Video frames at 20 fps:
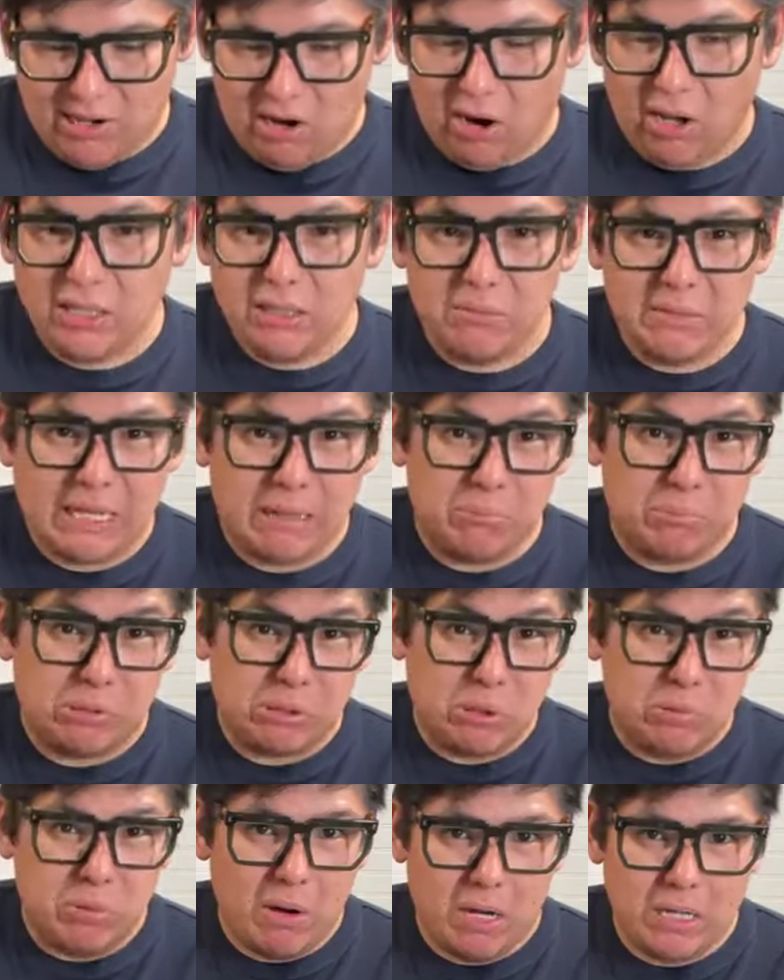They call them
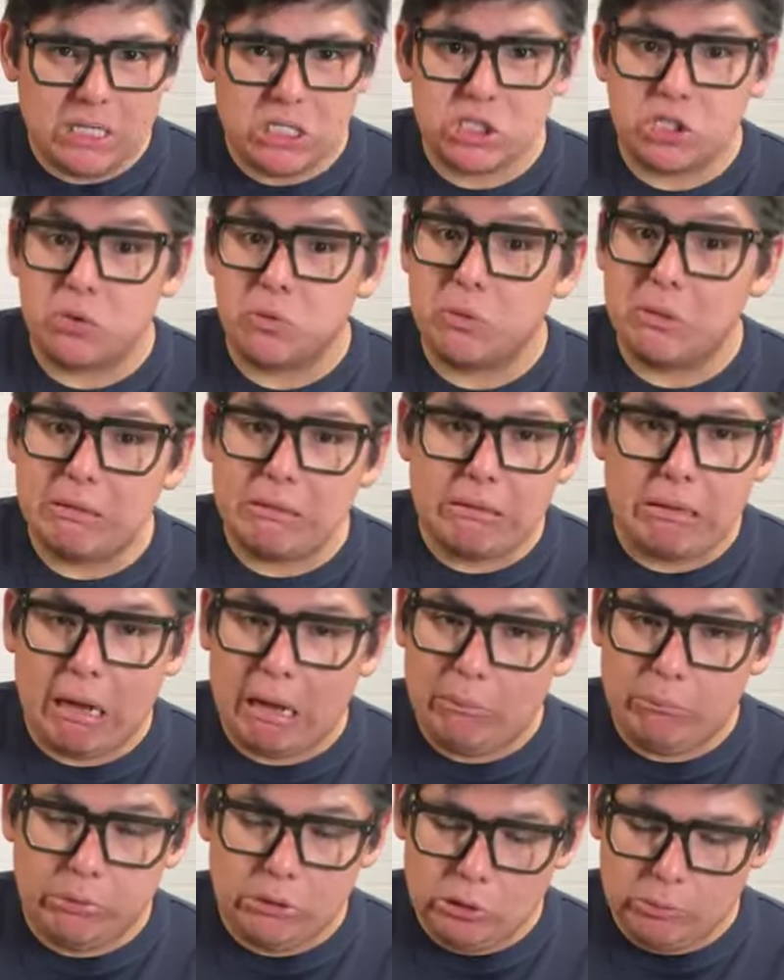like blue bonnets. They're
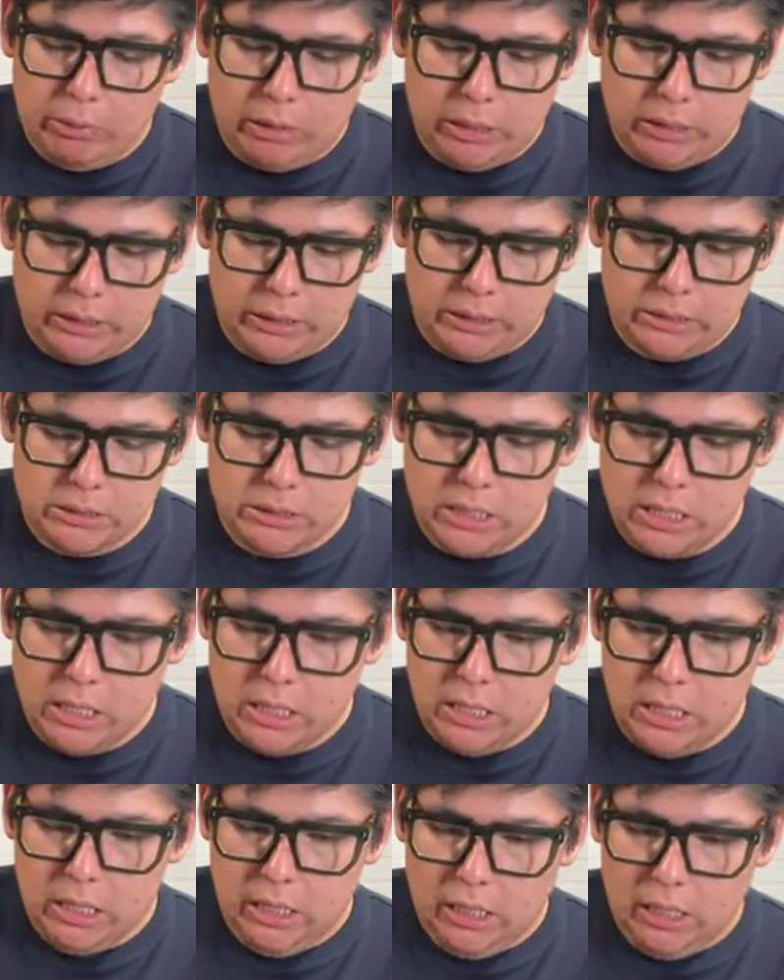really not blue
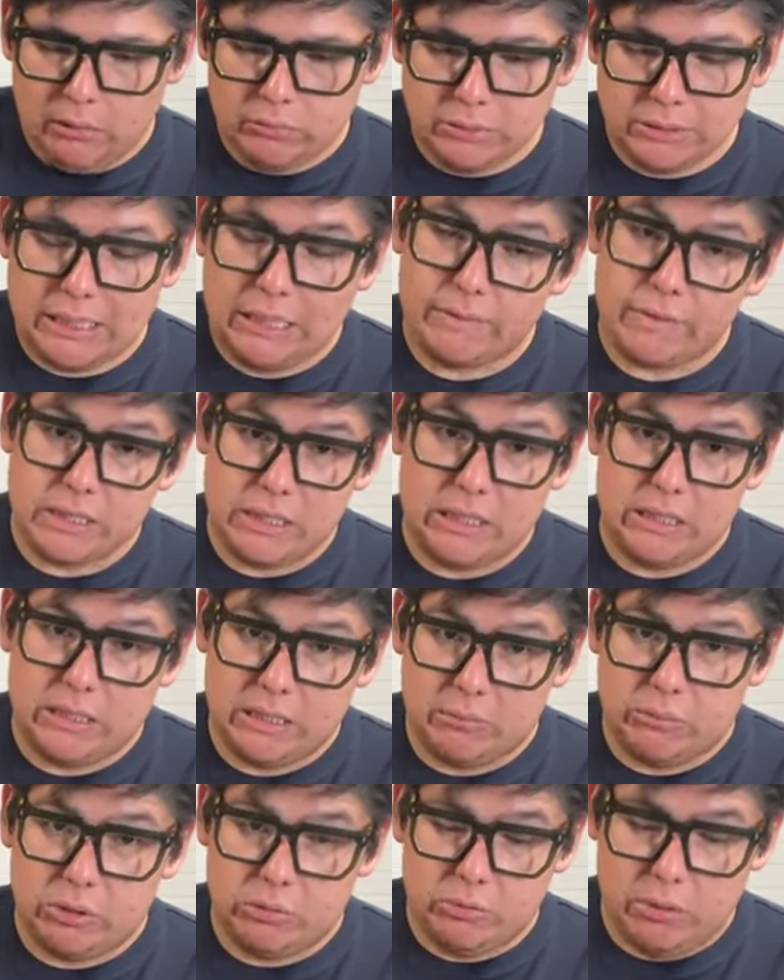bonnets. Because I've
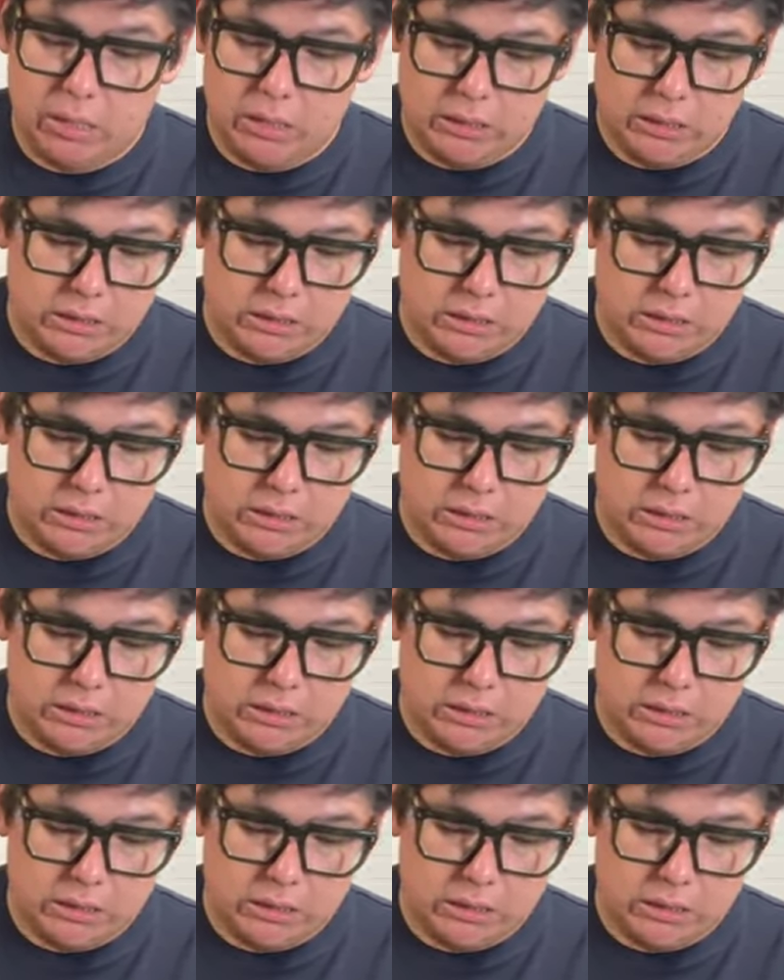seen blue